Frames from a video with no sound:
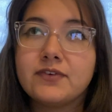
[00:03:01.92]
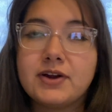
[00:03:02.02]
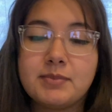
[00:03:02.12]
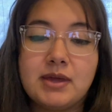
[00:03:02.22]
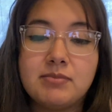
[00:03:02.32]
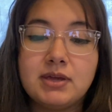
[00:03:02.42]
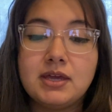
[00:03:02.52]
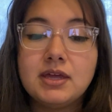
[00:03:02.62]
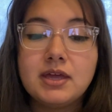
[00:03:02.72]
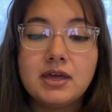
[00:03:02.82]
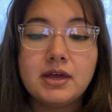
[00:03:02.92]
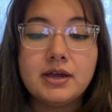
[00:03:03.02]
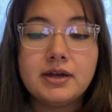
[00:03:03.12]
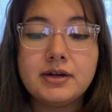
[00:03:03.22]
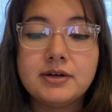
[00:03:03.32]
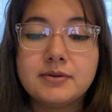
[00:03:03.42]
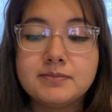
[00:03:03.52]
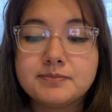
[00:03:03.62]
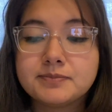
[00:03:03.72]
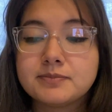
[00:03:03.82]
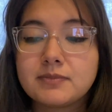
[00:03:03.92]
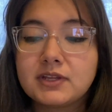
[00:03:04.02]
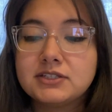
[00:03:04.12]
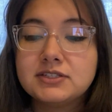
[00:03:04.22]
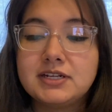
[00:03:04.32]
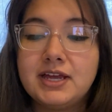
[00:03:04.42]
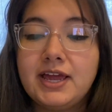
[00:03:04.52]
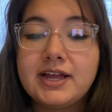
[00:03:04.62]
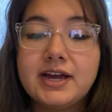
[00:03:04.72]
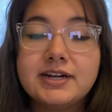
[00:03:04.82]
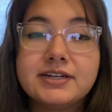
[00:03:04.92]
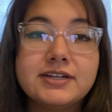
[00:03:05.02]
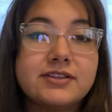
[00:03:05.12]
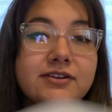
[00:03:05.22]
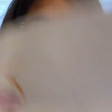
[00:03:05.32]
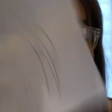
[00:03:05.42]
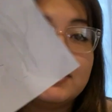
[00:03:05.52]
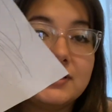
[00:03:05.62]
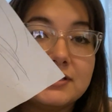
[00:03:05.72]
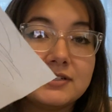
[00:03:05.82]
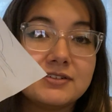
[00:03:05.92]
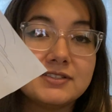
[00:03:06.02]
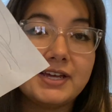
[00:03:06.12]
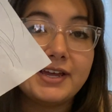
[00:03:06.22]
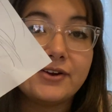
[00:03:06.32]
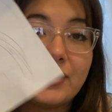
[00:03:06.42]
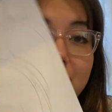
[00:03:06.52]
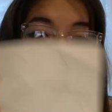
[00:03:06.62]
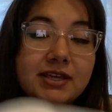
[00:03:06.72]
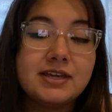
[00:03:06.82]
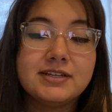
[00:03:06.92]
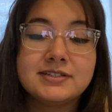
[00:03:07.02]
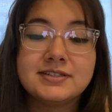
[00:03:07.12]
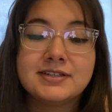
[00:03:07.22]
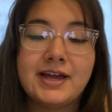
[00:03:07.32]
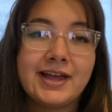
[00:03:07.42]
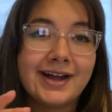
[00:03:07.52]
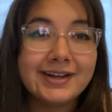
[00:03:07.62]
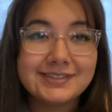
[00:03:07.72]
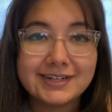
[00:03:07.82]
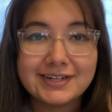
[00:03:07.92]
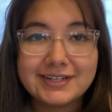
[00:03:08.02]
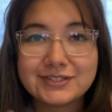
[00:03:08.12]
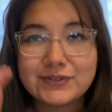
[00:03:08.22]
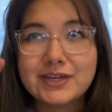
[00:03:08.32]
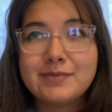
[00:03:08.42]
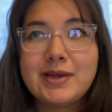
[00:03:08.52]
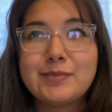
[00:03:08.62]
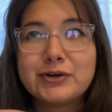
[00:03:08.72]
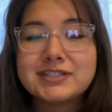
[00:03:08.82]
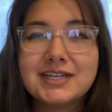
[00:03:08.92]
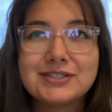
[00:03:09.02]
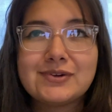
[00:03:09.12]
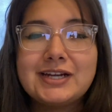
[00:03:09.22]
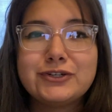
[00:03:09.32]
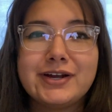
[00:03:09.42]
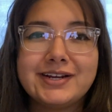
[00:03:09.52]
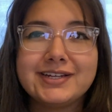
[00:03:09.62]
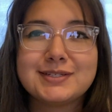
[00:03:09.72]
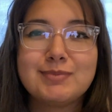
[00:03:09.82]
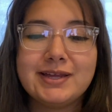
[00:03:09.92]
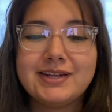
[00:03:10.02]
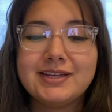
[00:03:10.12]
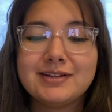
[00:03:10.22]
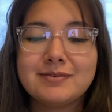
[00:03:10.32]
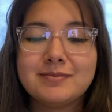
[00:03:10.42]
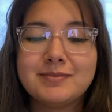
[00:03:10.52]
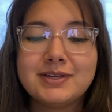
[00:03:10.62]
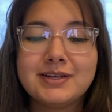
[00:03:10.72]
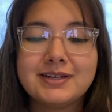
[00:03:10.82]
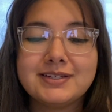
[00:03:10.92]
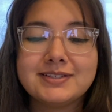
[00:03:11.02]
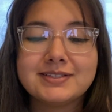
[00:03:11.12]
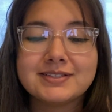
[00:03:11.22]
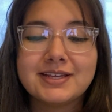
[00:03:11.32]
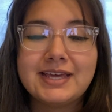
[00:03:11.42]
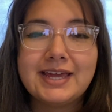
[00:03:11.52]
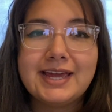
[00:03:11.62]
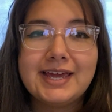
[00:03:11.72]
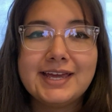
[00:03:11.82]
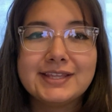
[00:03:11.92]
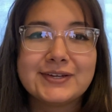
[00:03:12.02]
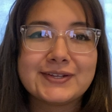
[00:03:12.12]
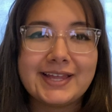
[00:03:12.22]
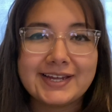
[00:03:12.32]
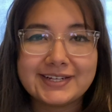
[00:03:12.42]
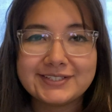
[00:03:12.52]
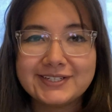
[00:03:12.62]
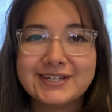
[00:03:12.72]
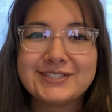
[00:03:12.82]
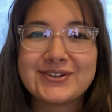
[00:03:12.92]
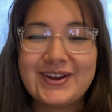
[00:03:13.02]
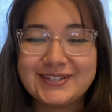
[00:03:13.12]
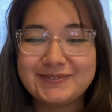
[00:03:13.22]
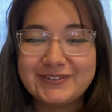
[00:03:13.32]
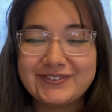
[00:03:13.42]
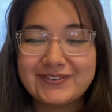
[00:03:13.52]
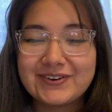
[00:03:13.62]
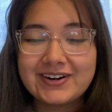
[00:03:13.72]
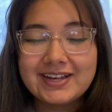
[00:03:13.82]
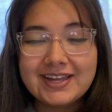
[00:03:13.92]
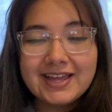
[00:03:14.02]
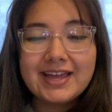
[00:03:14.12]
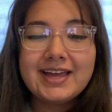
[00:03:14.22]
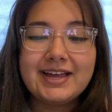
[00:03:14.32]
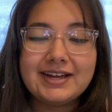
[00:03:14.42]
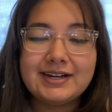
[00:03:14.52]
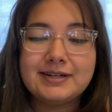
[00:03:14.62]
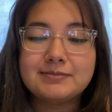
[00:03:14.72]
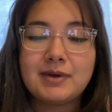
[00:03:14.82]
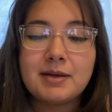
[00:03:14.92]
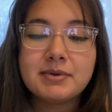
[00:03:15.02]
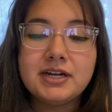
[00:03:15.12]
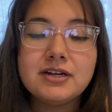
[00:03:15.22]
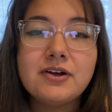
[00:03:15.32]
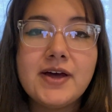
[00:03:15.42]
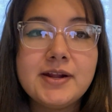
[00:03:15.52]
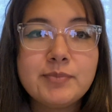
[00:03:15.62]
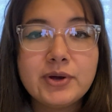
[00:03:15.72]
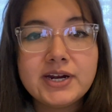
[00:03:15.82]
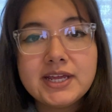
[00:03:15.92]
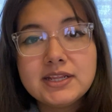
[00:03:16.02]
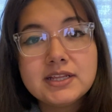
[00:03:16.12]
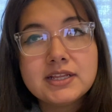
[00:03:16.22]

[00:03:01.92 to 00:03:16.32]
it may be. So today I got another one of these little diagram thingies. I highlighted it so it can make more sense when I try to explain it, because it looked like chicken scratch before. I'm gonna go ahead and put in